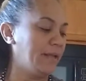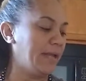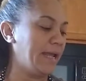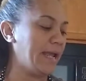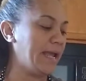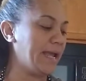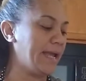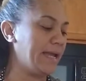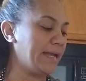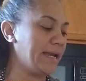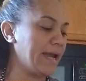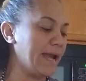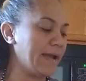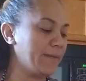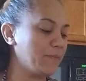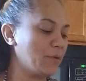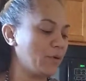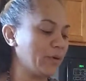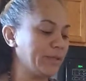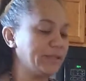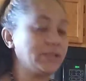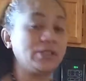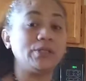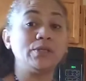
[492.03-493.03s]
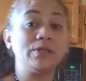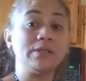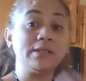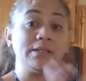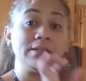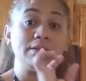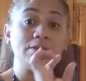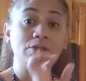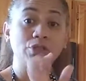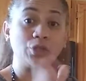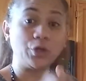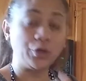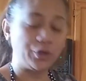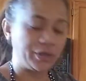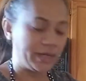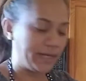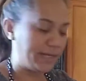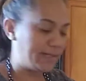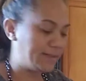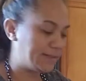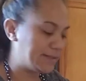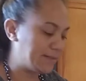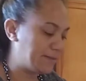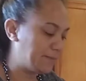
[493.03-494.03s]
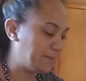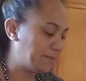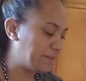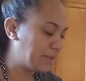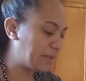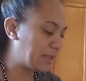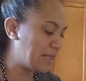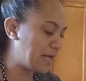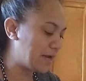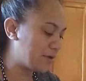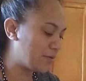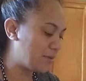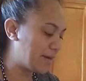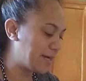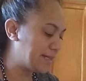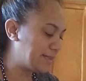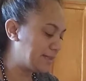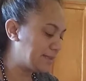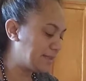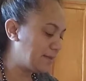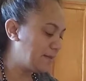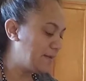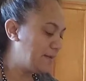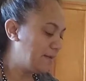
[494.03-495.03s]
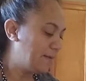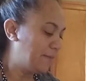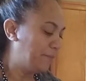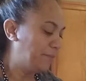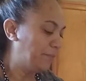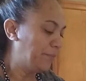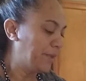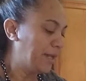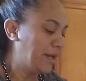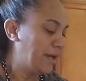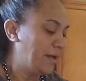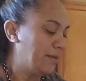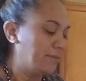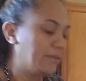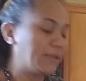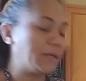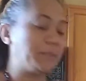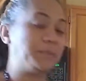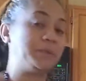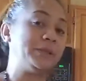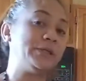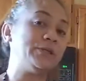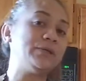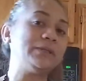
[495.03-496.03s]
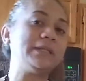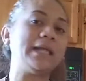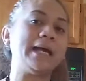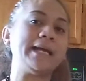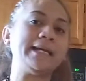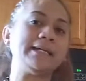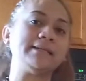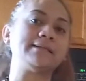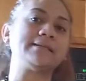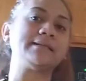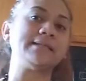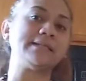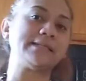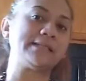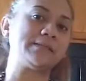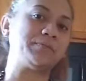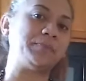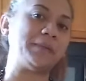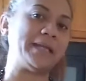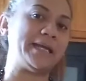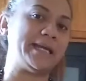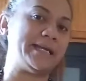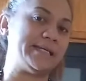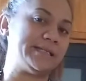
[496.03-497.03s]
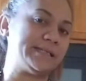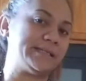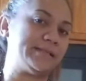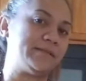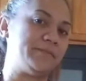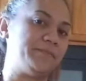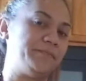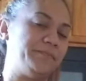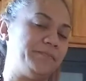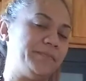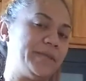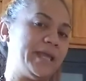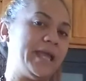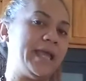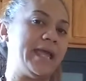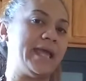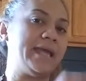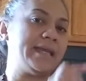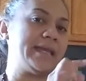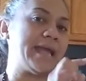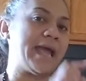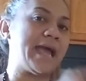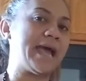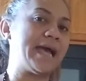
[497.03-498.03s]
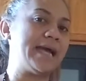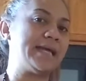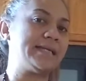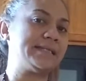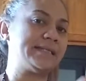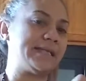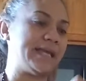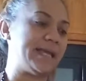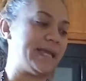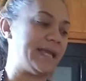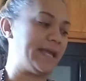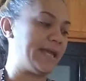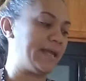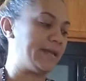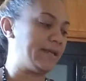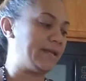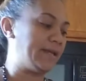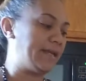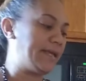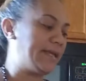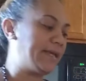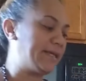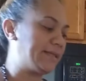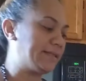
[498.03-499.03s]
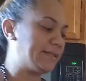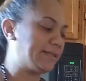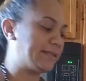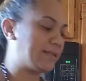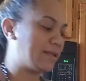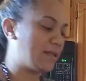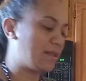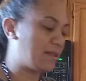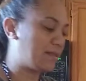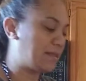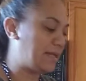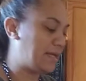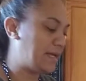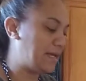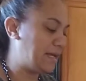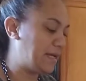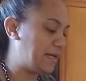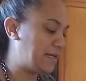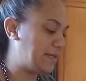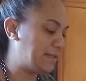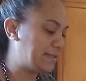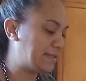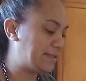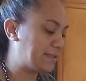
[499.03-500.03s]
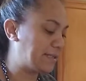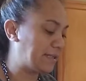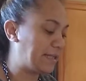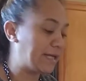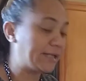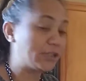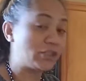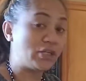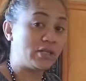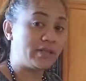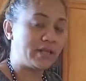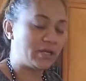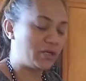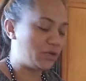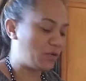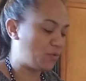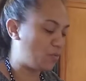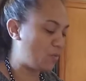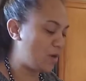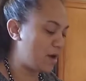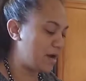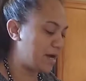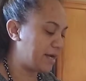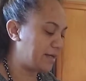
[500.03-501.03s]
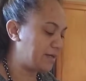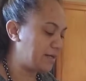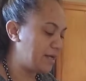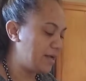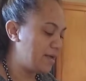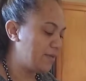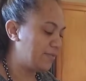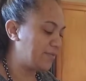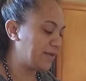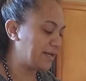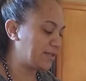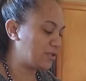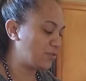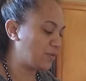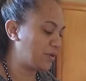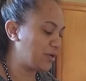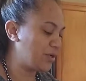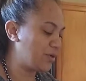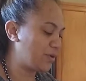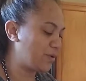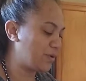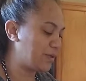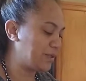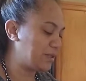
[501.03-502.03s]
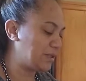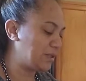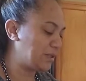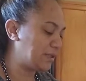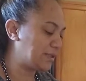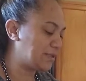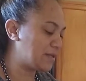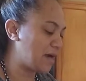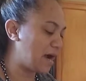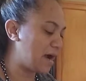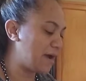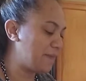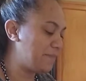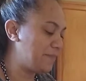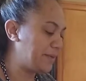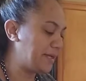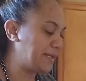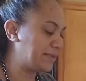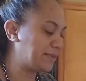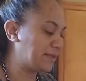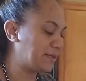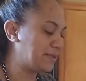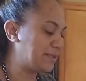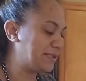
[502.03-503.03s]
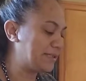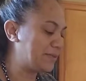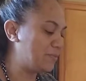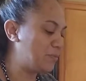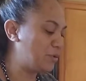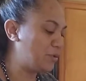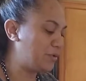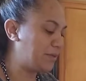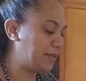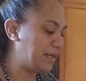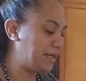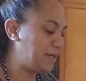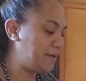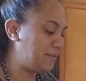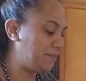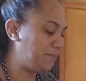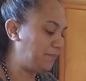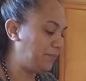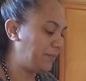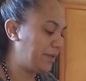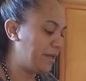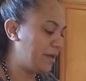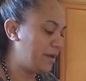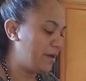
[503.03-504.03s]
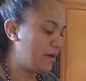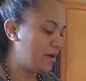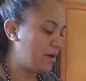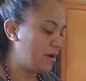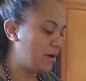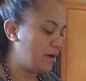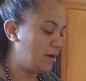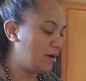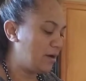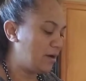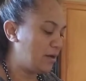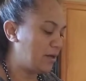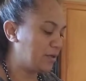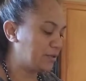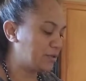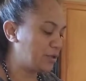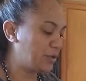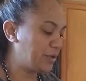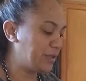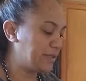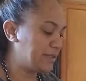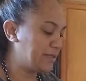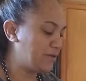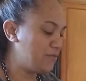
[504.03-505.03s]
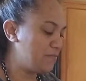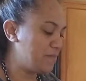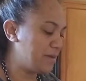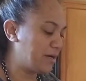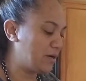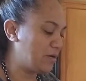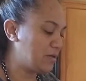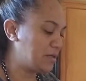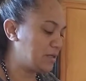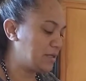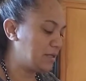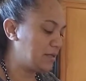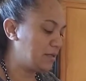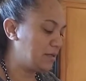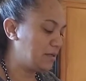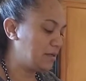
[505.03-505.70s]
And I'm going to turn it clockwise. The blue light displays. And as it hits the selection that you want, that's where you're going to stop. It's on smoothie, alternative milk,